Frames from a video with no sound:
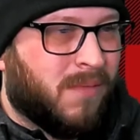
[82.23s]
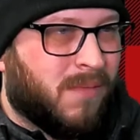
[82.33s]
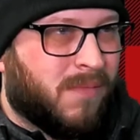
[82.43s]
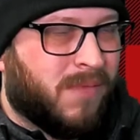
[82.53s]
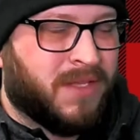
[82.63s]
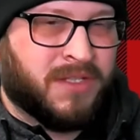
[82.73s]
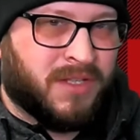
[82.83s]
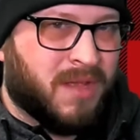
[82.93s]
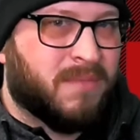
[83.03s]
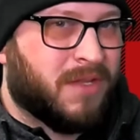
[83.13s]
this is
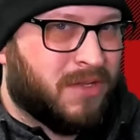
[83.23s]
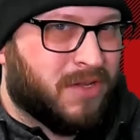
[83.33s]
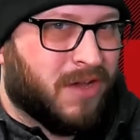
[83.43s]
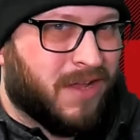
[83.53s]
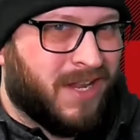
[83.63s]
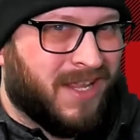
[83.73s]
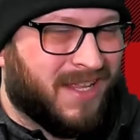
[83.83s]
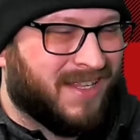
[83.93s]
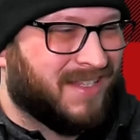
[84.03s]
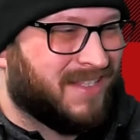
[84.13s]
gonna be good."
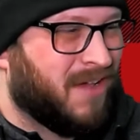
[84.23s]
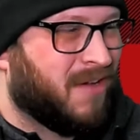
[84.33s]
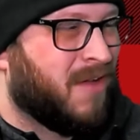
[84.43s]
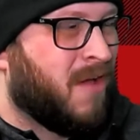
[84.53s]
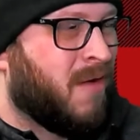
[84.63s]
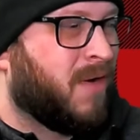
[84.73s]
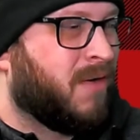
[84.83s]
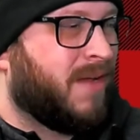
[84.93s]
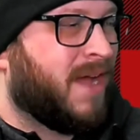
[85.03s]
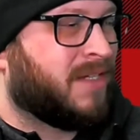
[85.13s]
So we're
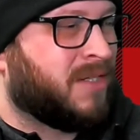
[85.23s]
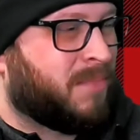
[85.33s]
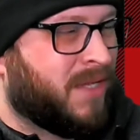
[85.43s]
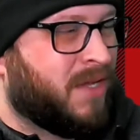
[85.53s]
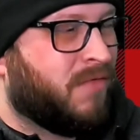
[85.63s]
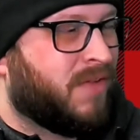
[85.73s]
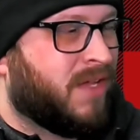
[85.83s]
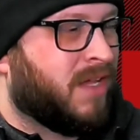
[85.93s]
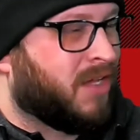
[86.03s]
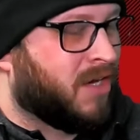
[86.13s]
reacting to
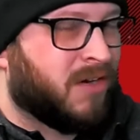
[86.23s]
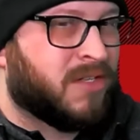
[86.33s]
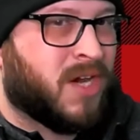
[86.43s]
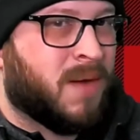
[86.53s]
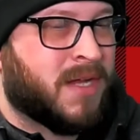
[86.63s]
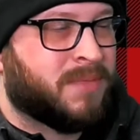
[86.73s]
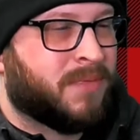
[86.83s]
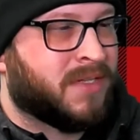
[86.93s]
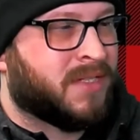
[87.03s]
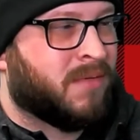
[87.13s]
POV. You're a Starbucks
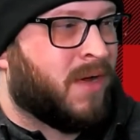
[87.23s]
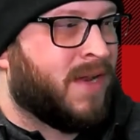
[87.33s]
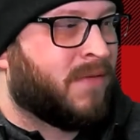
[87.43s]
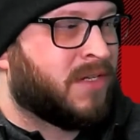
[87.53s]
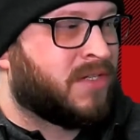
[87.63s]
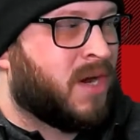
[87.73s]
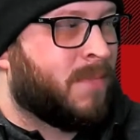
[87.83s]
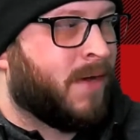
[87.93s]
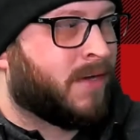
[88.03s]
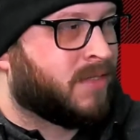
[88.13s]
barista. Well, I never worked at
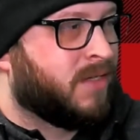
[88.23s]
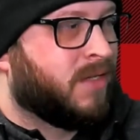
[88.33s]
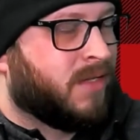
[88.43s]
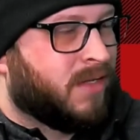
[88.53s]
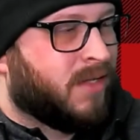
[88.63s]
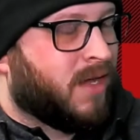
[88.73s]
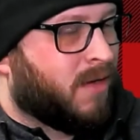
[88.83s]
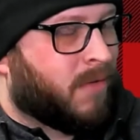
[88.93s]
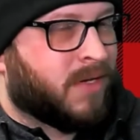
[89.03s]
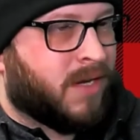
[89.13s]
Starbucks. I
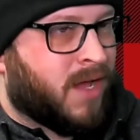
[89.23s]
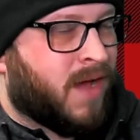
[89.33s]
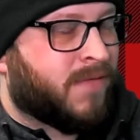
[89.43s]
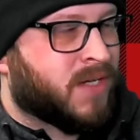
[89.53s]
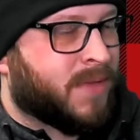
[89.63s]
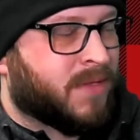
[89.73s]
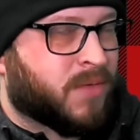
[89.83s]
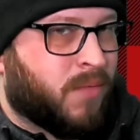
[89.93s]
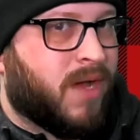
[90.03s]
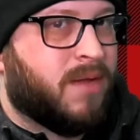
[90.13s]
worked at a coffee shop that was
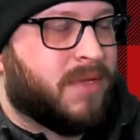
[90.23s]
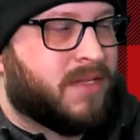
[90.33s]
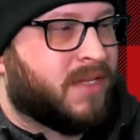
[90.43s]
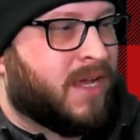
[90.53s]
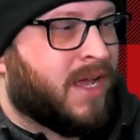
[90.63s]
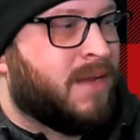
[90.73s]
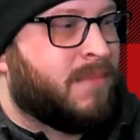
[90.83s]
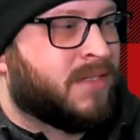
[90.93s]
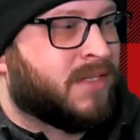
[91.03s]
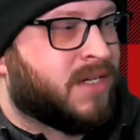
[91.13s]
quite busy. I kind of
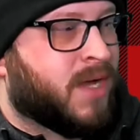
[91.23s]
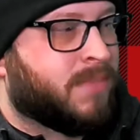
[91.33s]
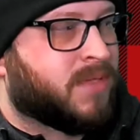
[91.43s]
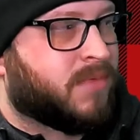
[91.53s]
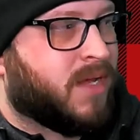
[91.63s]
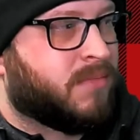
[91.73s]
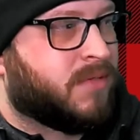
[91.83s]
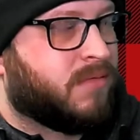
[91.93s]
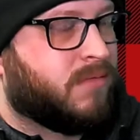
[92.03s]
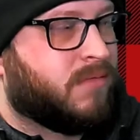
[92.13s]
miss that job sometimes.
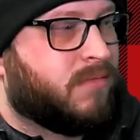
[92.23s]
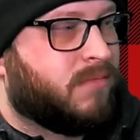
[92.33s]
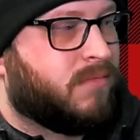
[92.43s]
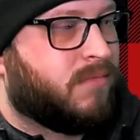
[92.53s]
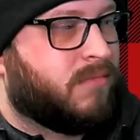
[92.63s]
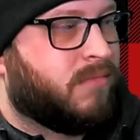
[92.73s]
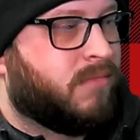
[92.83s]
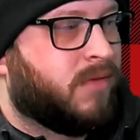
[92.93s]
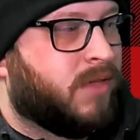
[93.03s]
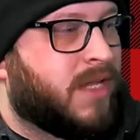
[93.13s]

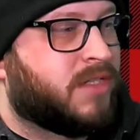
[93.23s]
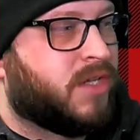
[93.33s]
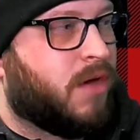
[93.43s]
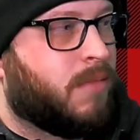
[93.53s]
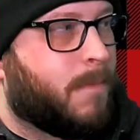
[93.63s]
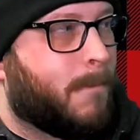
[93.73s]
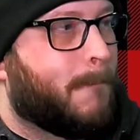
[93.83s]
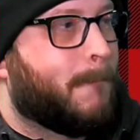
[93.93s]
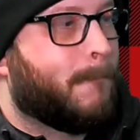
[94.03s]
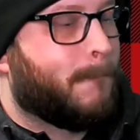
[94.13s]
Let's go.
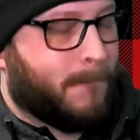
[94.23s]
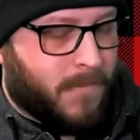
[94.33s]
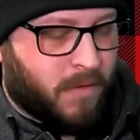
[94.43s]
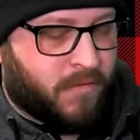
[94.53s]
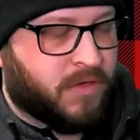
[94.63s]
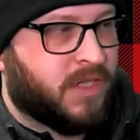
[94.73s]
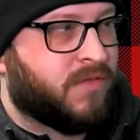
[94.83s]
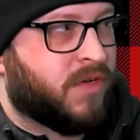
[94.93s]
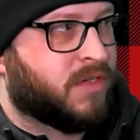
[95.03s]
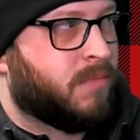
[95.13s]
Oh, first things
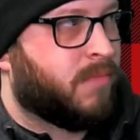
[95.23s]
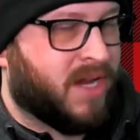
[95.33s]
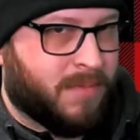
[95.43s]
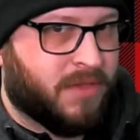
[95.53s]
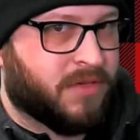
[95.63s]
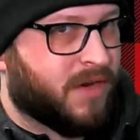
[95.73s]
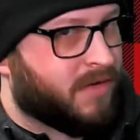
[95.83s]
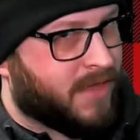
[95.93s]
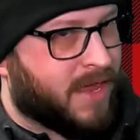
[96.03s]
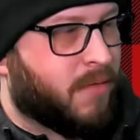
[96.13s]
first, bring it up on the screen. That always